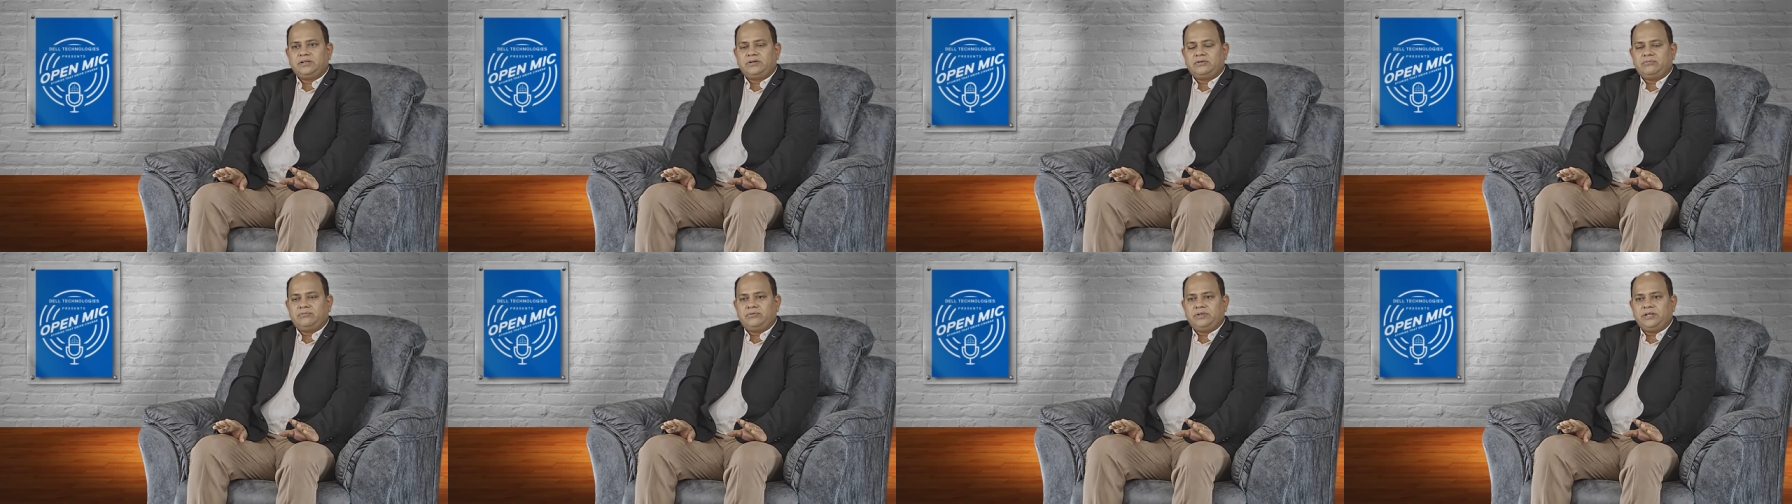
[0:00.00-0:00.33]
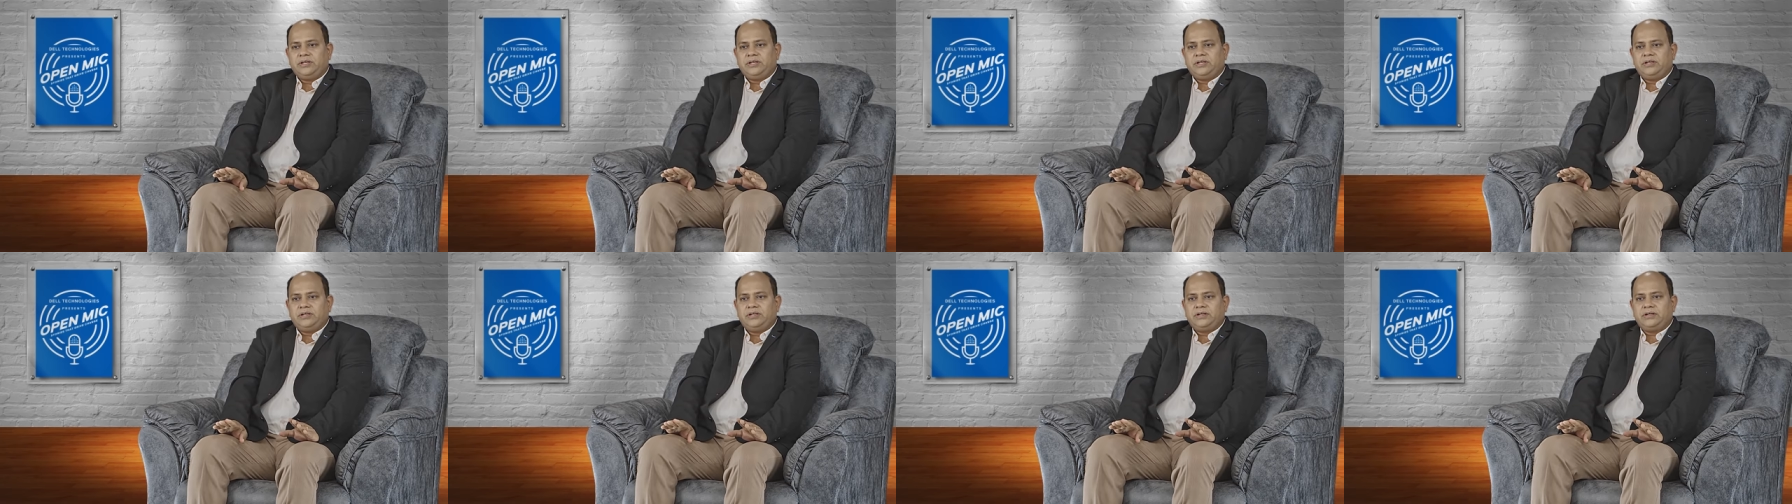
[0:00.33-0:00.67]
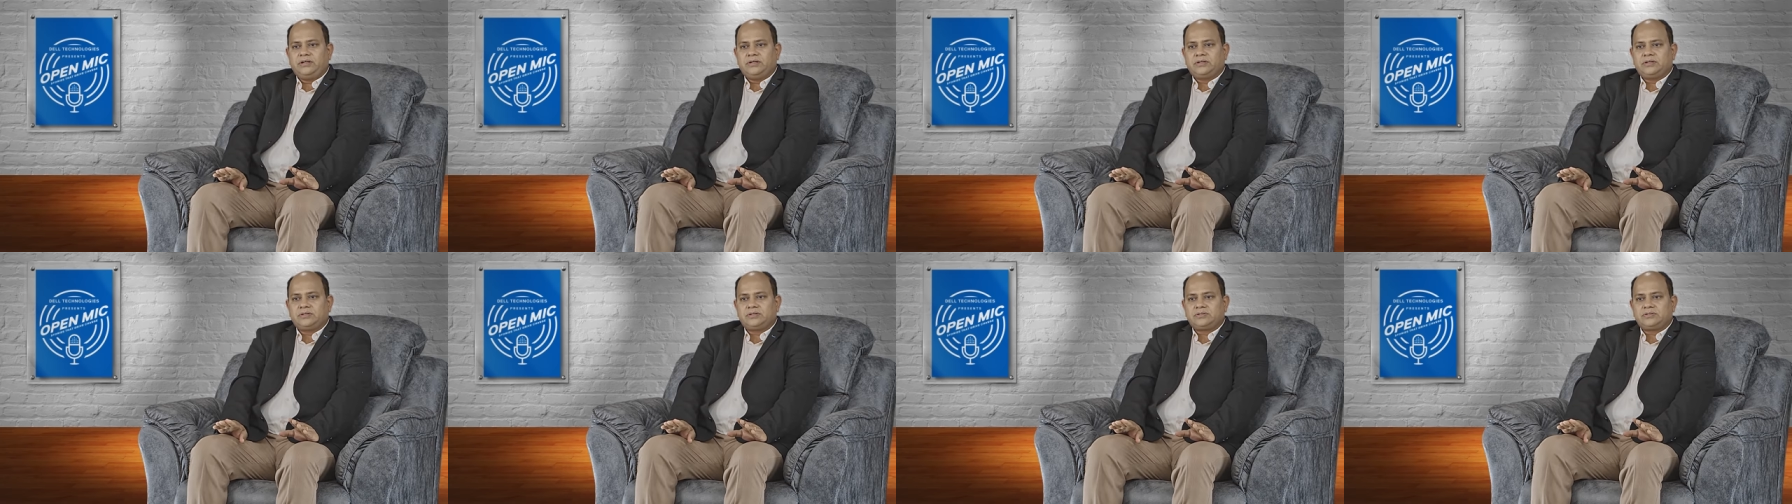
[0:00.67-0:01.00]
we
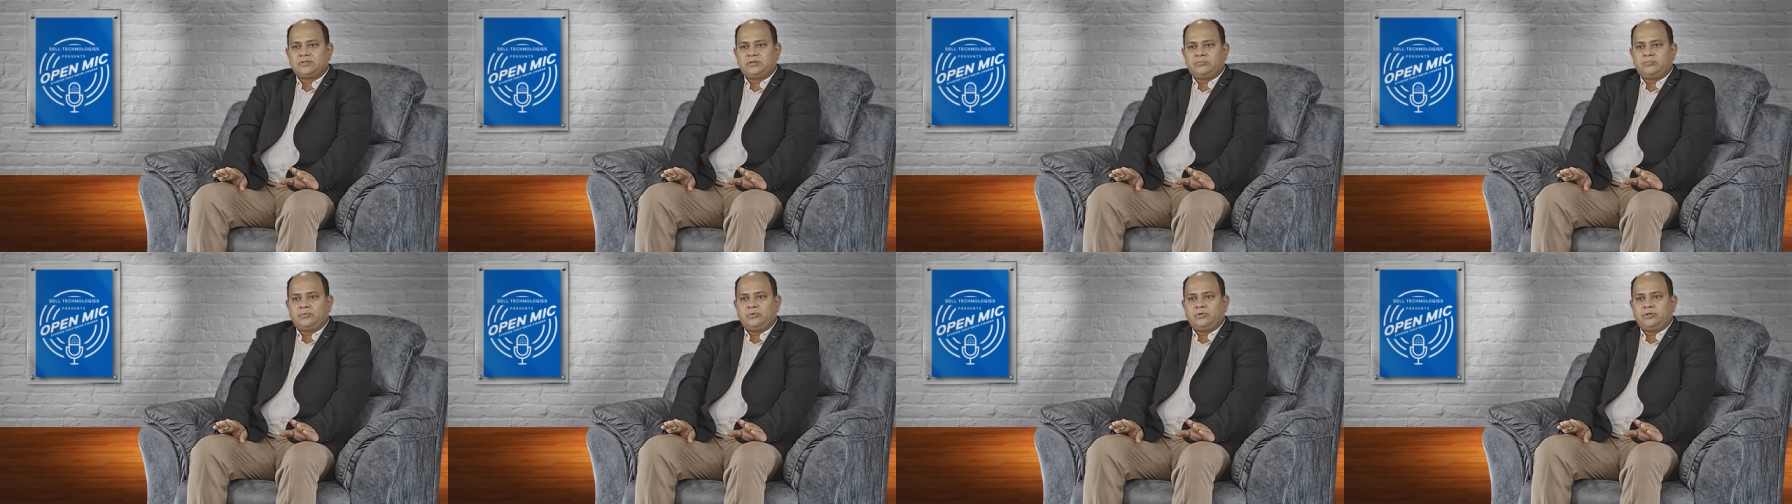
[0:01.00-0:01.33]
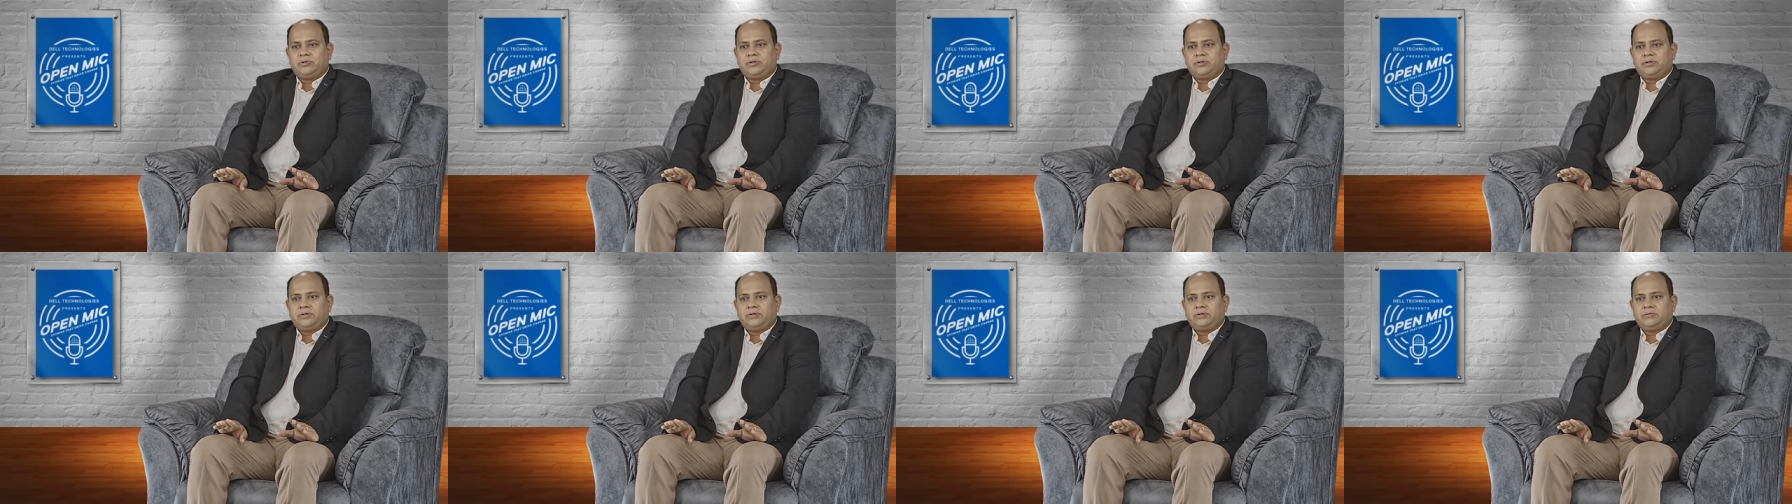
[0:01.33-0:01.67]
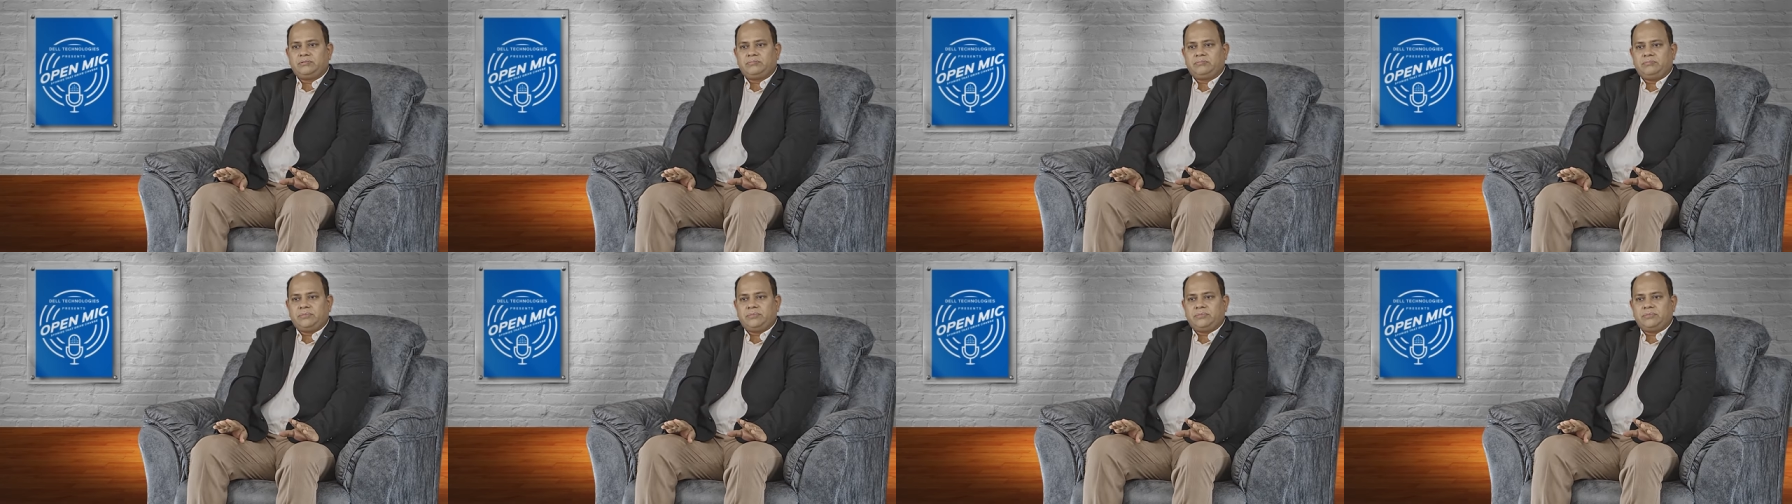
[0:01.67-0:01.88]
uh, support uh,